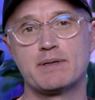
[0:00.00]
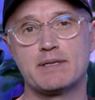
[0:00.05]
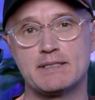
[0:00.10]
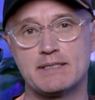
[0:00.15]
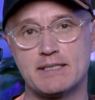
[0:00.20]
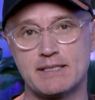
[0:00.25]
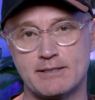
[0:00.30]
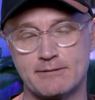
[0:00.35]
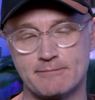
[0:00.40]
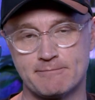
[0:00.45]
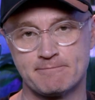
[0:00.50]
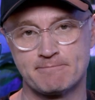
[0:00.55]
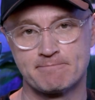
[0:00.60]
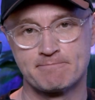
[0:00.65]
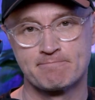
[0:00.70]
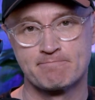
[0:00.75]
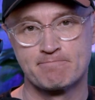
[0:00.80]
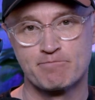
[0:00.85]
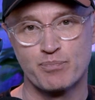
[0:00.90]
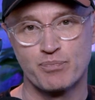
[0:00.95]
but it didn't.
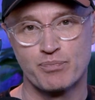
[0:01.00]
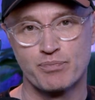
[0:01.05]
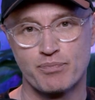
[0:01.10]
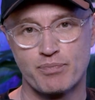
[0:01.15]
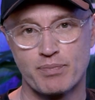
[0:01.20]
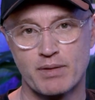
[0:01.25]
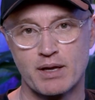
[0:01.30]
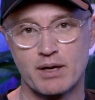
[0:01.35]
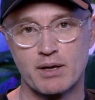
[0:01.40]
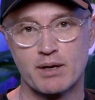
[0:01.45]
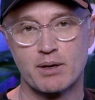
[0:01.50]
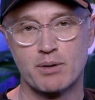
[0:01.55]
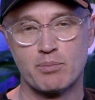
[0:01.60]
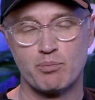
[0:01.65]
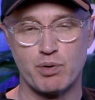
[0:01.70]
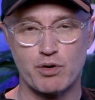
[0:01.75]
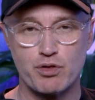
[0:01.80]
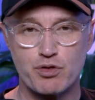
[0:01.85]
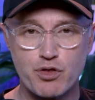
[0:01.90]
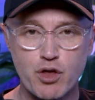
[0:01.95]

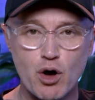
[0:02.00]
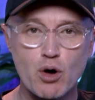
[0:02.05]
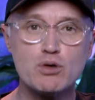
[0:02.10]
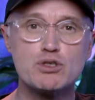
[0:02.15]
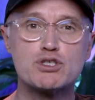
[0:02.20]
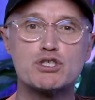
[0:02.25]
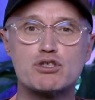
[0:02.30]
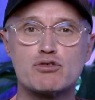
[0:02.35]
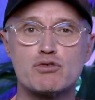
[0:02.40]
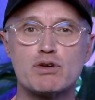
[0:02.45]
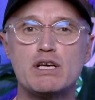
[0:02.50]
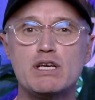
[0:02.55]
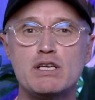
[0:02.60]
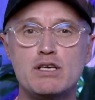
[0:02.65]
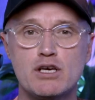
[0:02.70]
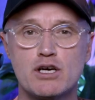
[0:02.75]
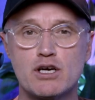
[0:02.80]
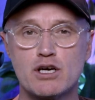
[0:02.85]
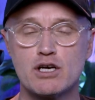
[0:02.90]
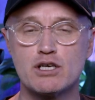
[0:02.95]
But those 3
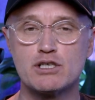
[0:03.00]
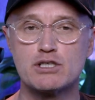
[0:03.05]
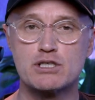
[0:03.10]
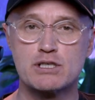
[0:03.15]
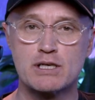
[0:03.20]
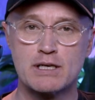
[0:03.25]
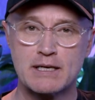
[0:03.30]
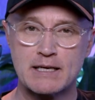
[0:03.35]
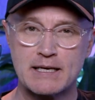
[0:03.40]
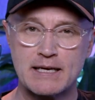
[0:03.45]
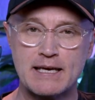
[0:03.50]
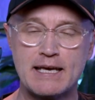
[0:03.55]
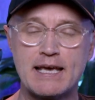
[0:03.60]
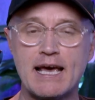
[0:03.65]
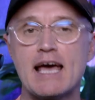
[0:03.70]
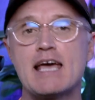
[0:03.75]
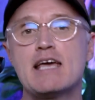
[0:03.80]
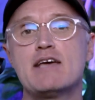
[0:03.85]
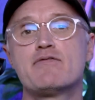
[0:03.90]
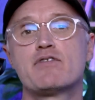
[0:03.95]
years
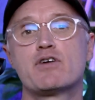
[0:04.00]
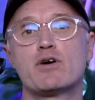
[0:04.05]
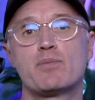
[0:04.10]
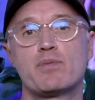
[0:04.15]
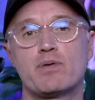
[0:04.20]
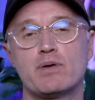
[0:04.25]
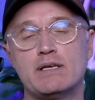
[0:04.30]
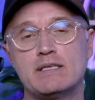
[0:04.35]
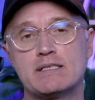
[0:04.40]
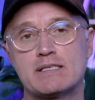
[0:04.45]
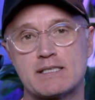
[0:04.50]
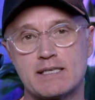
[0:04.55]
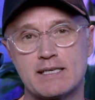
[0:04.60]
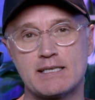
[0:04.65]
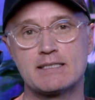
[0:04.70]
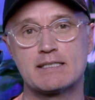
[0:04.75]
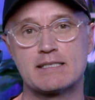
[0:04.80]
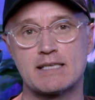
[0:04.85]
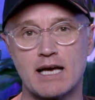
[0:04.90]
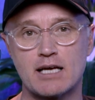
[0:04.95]
gave Gurpreet
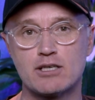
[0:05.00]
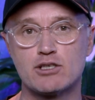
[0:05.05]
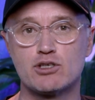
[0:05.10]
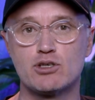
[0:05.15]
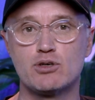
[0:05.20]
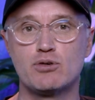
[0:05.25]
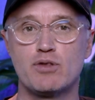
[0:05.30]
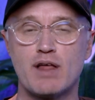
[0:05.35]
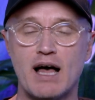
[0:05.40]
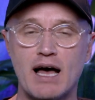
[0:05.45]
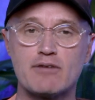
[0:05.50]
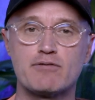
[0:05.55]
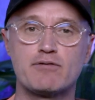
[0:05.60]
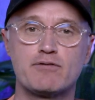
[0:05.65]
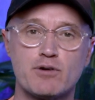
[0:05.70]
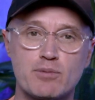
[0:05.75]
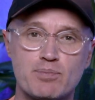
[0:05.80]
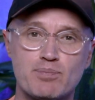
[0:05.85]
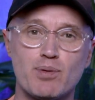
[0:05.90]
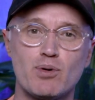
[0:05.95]
Singh Sandhu that
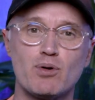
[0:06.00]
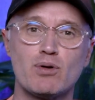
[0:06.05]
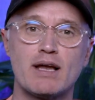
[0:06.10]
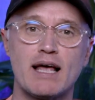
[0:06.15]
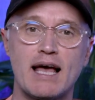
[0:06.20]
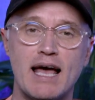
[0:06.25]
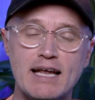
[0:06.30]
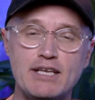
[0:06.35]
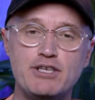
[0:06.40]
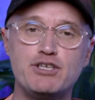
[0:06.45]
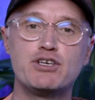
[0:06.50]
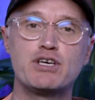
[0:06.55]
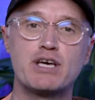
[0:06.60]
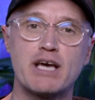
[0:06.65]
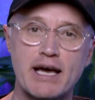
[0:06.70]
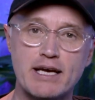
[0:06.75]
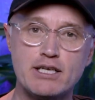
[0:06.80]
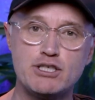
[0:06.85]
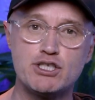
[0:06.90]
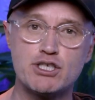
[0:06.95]
football
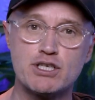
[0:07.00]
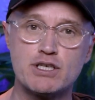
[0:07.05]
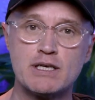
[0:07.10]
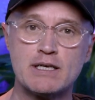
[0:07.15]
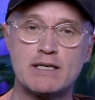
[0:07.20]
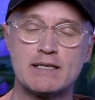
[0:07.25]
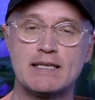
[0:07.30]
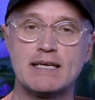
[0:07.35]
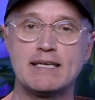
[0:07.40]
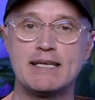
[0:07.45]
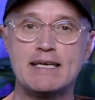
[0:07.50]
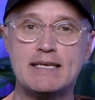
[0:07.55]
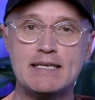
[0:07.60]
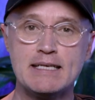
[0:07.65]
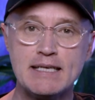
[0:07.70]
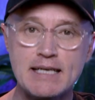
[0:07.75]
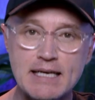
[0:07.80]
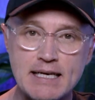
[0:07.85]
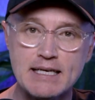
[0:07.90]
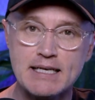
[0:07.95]
education that he
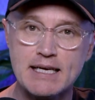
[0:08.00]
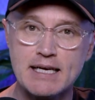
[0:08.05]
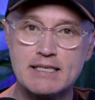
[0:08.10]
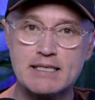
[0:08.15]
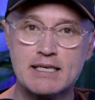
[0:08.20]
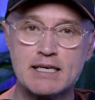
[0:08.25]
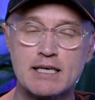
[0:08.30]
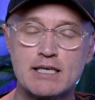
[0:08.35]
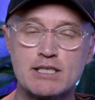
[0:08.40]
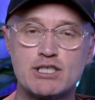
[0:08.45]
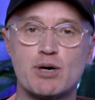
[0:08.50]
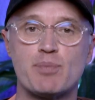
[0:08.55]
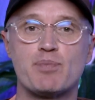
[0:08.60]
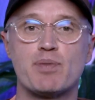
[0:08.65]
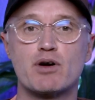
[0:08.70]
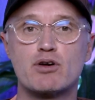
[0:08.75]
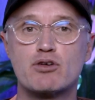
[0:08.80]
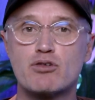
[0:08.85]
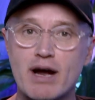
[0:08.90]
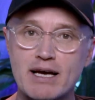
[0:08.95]
needed to
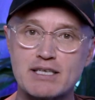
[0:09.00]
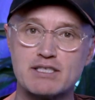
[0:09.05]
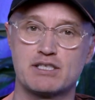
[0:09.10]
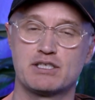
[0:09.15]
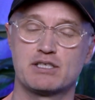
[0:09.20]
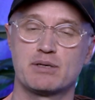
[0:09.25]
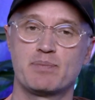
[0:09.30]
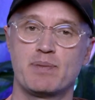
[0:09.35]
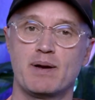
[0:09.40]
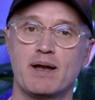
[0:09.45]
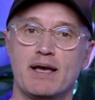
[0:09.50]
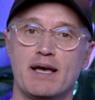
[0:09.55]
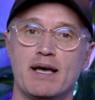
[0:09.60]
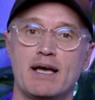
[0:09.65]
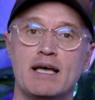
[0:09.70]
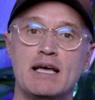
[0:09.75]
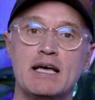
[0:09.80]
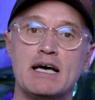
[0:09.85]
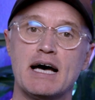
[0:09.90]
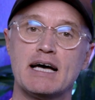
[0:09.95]
progress as a
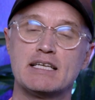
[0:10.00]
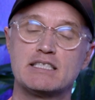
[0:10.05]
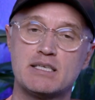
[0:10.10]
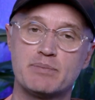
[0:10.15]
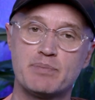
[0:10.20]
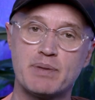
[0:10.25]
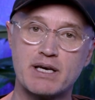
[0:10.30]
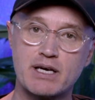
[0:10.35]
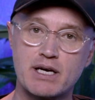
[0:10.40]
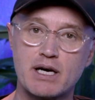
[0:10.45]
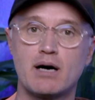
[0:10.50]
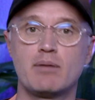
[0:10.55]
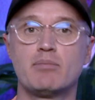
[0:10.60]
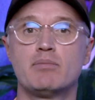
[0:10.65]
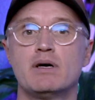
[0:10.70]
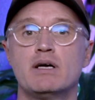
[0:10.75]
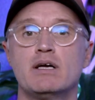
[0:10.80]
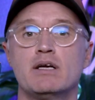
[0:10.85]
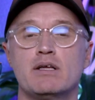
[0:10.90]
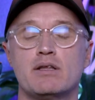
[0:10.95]
player and to
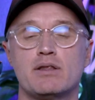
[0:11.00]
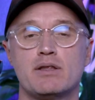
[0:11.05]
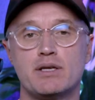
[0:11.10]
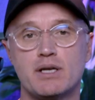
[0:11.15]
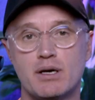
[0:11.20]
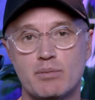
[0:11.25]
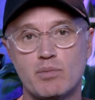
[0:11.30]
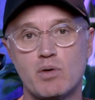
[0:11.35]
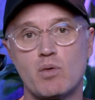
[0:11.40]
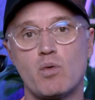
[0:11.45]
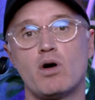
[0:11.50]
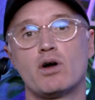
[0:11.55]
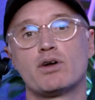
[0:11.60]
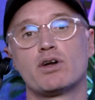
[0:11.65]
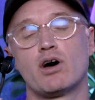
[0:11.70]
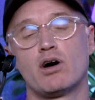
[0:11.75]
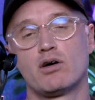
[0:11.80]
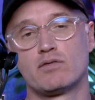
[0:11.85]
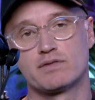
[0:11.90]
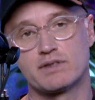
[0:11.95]
become the number
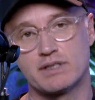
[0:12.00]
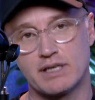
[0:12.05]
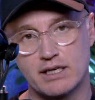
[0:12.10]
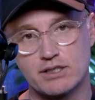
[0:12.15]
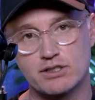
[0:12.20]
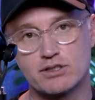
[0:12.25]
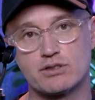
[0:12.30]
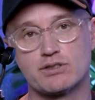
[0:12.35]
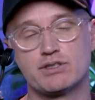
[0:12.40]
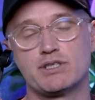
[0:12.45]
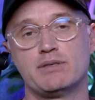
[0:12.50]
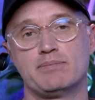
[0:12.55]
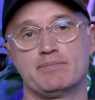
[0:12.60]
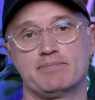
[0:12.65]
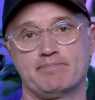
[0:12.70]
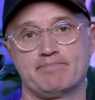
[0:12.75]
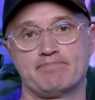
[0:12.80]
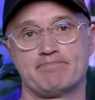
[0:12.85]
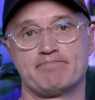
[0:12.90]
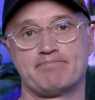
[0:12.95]
one of the national team.